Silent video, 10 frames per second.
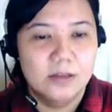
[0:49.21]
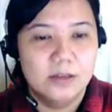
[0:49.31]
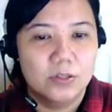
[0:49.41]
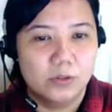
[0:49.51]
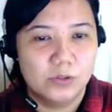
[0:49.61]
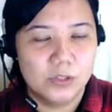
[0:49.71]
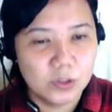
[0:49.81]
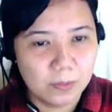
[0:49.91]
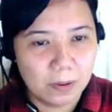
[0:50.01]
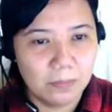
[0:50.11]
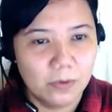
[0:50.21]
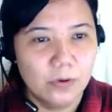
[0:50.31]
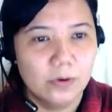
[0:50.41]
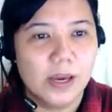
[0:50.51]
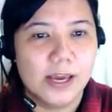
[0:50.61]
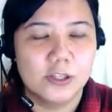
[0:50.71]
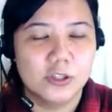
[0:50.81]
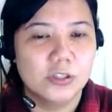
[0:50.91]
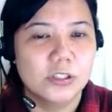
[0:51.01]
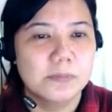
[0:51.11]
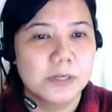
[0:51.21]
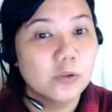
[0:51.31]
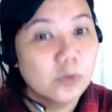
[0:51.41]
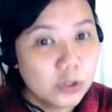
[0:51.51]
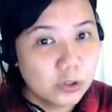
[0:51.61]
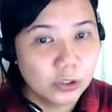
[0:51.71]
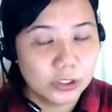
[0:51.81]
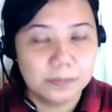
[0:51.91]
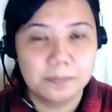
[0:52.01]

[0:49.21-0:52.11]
So just remember, it shouldn't be too short,